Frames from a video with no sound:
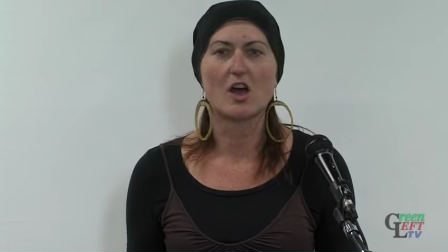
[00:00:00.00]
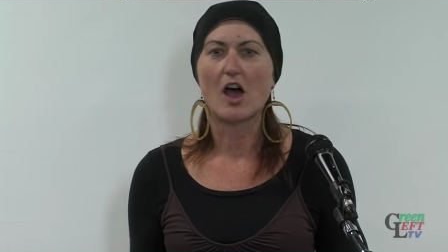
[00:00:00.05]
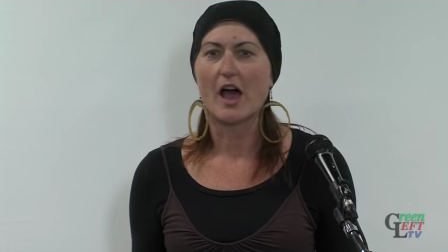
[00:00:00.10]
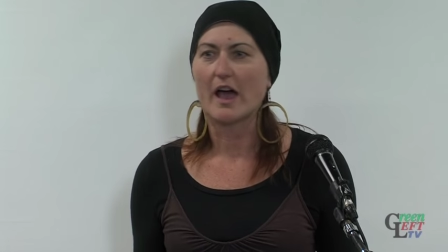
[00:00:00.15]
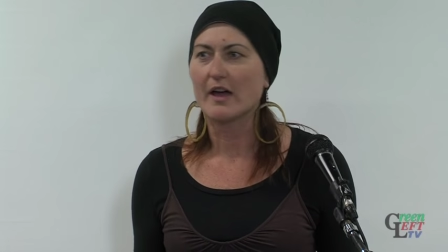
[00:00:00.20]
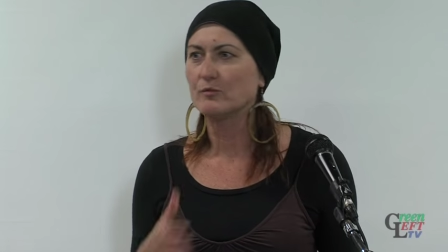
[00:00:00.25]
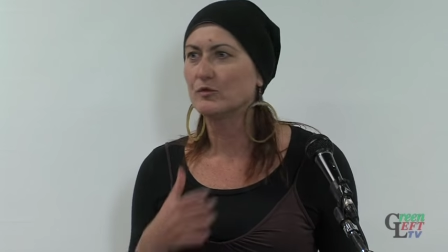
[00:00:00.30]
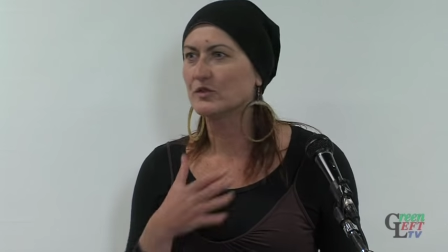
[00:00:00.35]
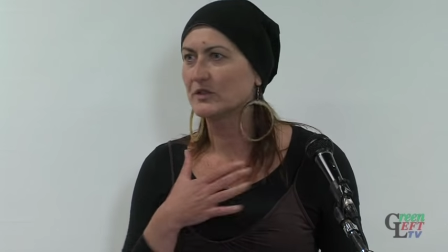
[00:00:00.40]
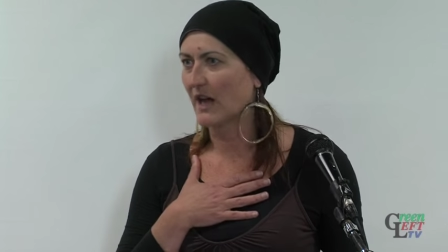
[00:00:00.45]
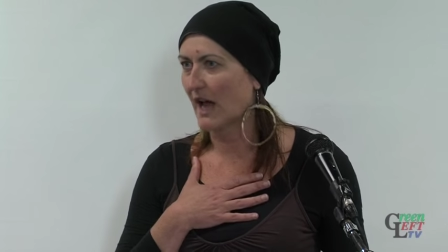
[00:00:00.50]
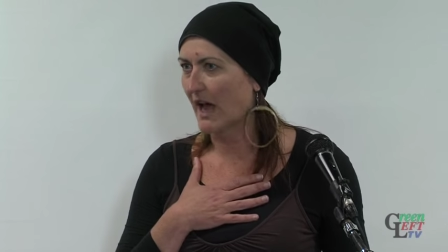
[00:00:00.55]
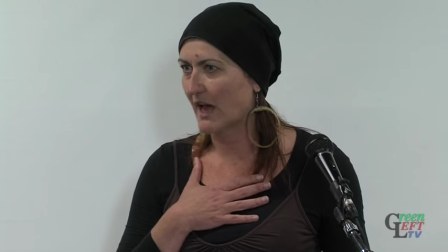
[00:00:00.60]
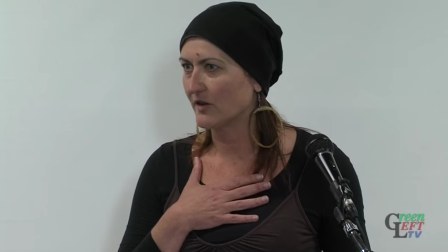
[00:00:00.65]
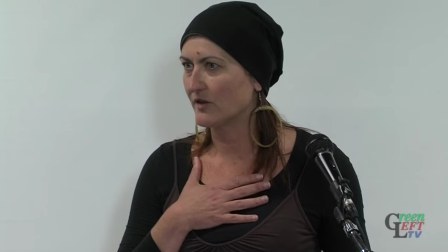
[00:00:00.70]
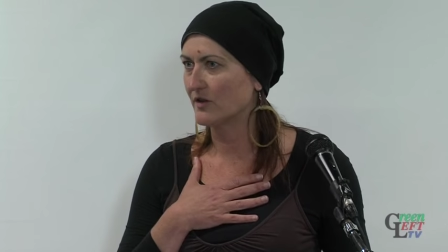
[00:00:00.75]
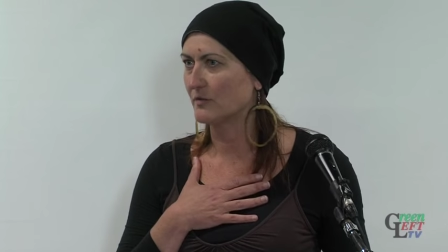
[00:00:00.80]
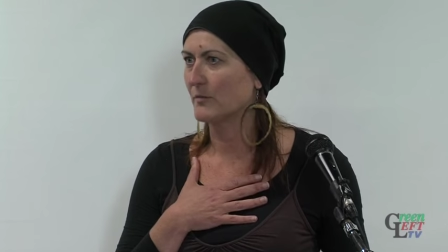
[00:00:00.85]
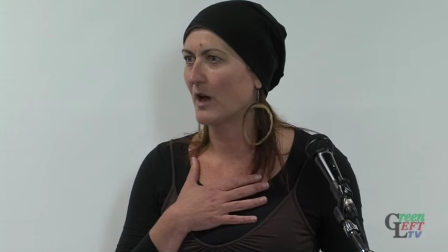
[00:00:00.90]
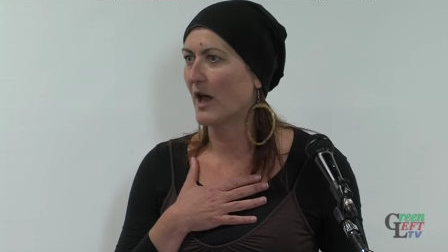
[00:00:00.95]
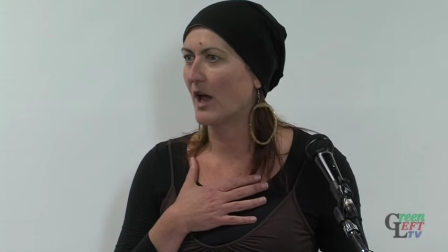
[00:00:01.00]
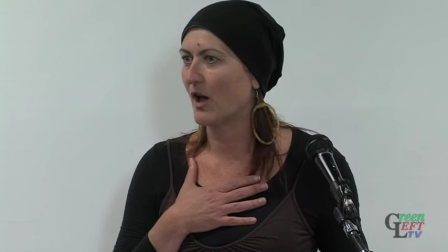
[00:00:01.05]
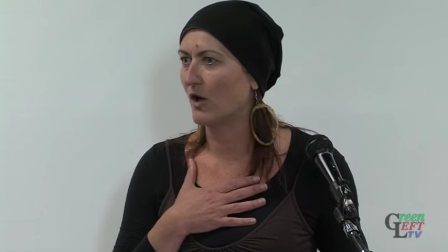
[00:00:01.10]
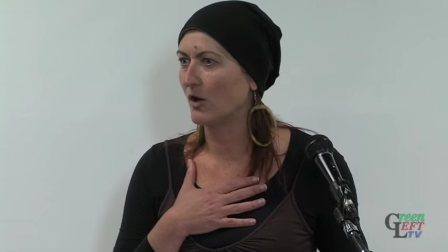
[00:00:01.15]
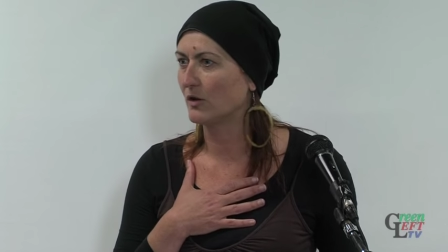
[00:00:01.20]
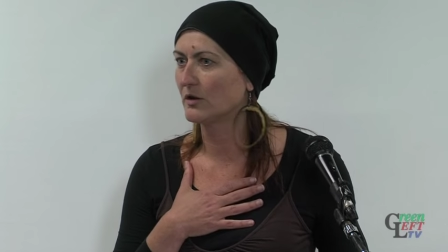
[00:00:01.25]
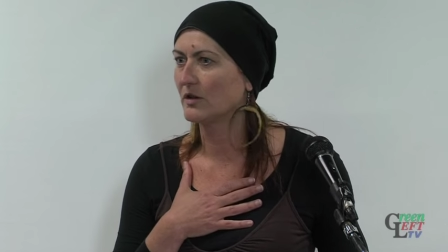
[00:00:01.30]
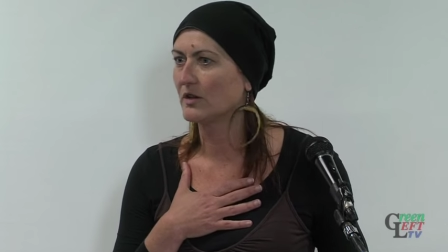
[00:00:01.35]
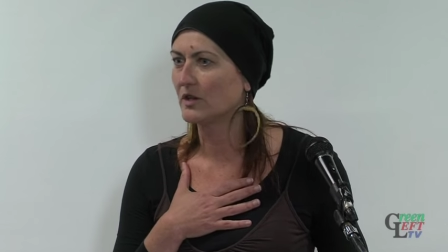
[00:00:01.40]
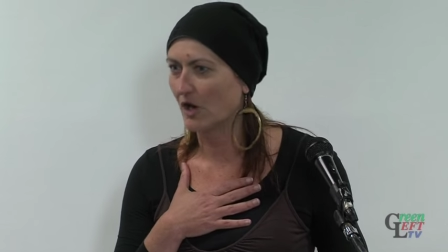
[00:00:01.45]
I would argue, in my
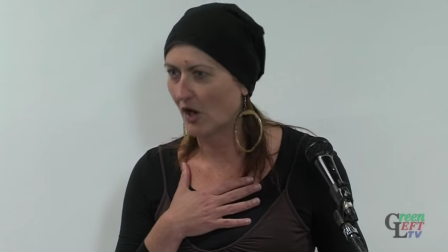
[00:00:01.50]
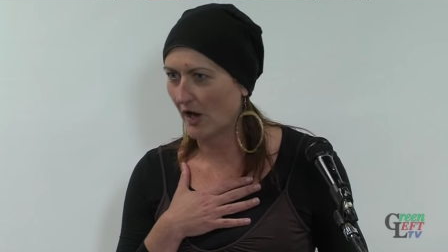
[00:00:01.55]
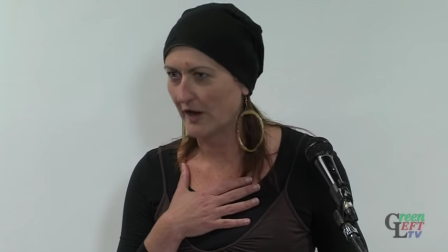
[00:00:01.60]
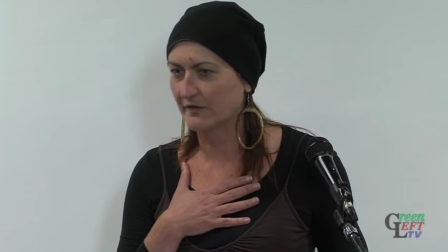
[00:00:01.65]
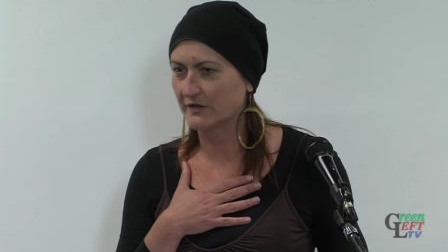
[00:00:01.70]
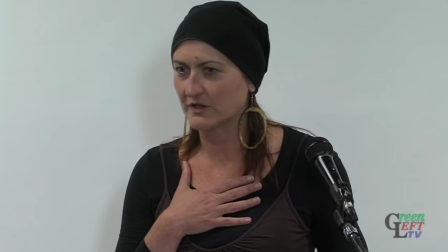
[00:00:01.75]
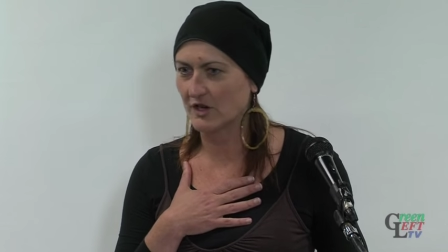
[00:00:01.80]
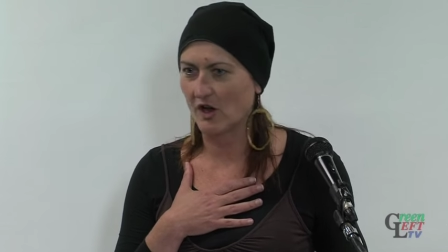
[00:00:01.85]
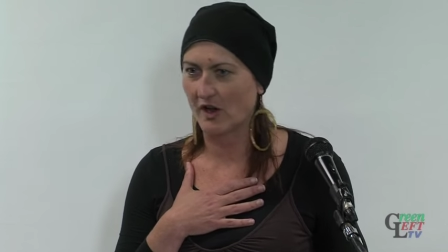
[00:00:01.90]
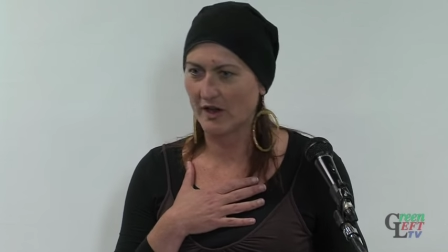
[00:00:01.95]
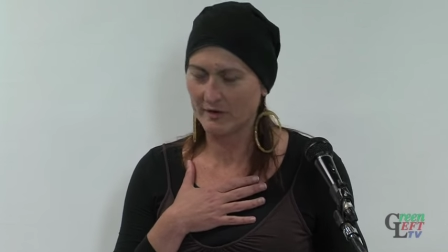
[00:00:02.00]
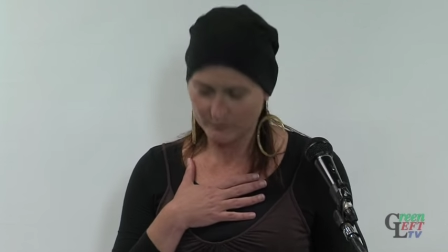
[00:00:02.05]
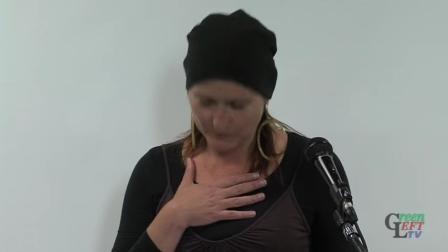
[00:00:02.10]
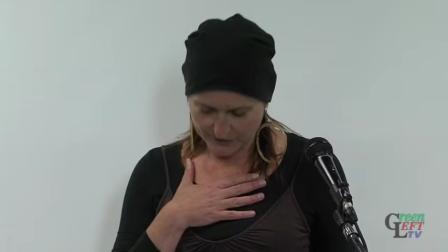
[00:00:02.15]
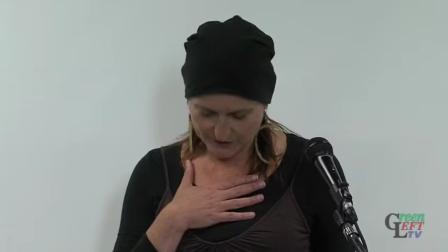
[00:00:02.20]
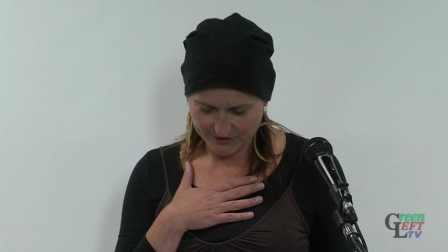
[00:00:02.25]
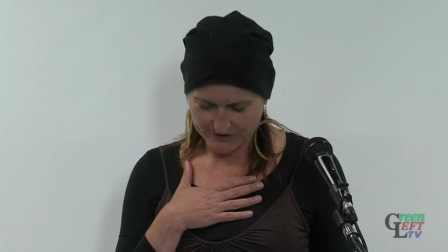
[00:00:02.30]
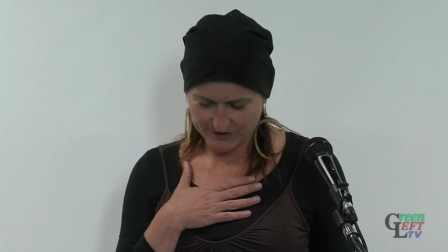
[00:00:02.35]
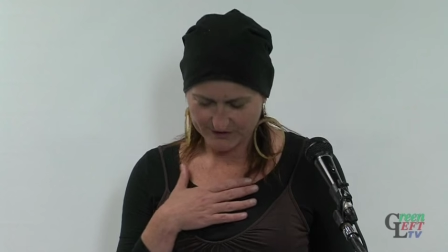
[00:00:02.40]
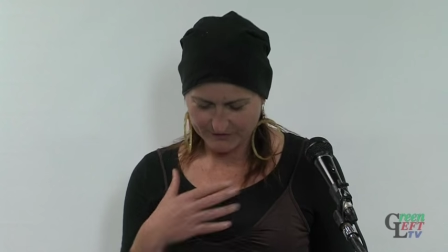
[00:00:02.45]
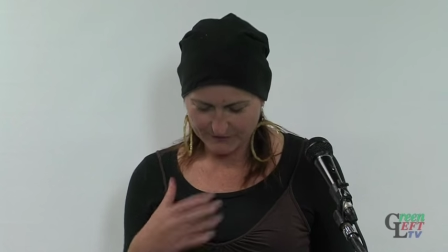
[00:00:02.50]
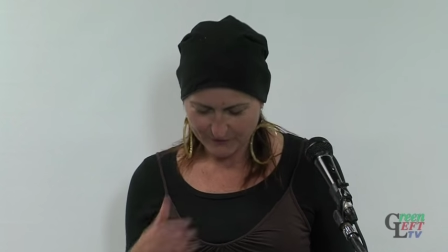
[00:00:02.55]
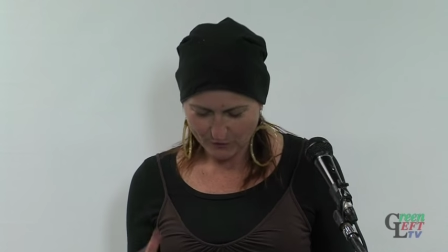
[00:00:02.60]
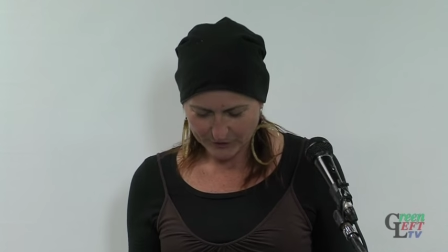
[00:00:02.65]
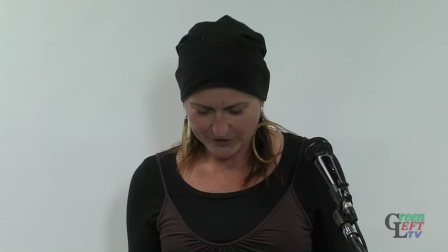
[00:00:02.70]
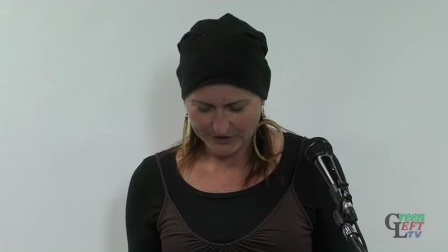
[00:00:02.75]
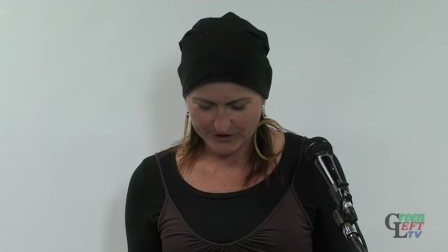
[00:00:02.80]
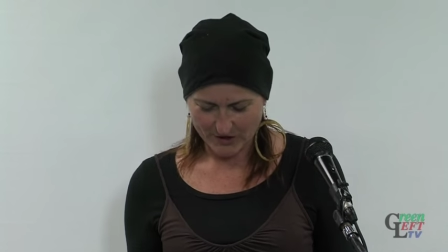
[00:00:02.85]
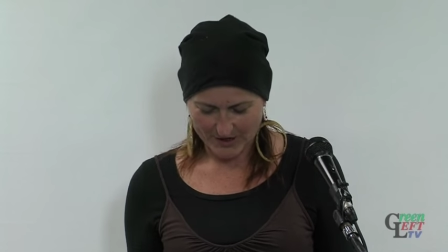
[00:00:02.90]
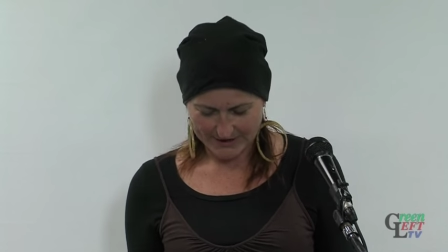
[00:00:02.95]
whole lifetime, which is
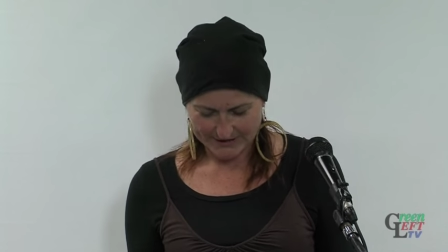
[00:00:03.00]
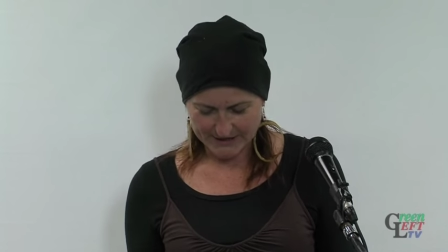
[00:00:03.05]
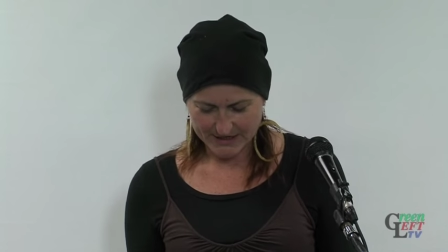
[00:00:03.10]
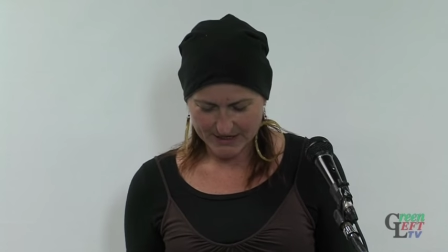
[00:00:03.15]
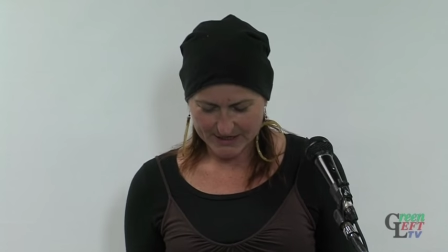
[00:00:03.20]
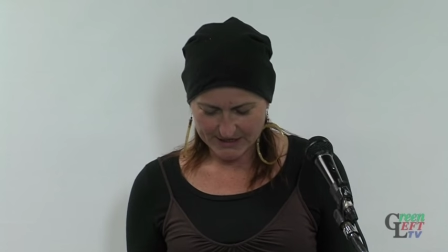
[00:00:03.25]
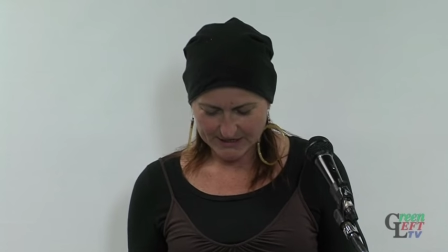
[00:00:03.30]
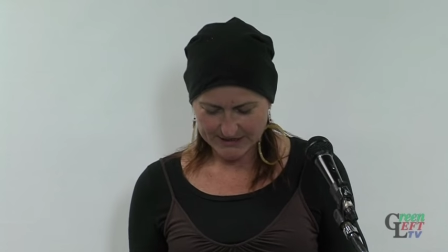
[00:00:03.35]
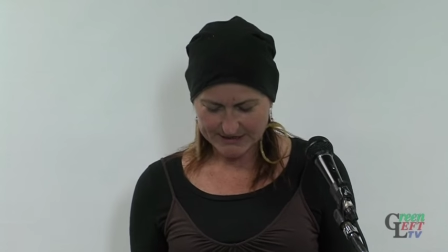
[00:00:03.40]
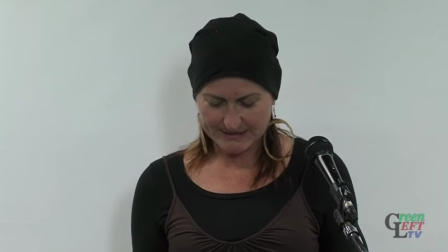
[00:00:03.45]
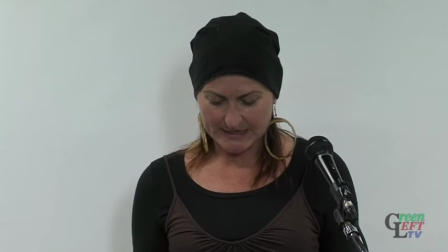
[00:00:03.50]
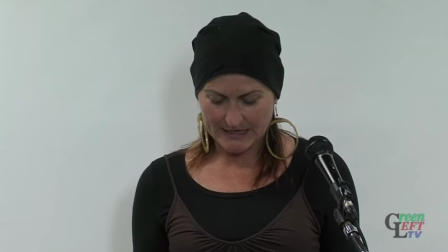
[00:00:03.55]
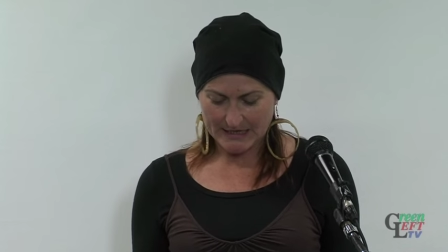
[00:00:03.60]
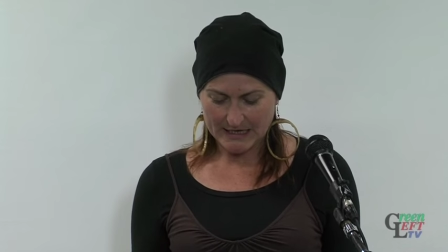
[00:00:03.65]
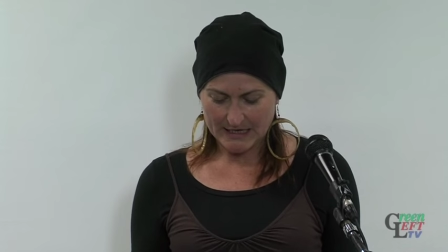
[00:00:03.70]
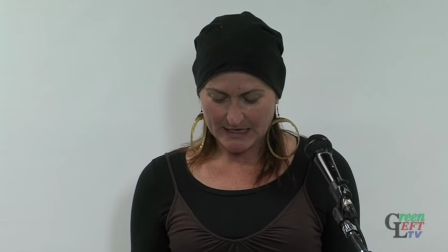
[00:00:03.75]
49 years,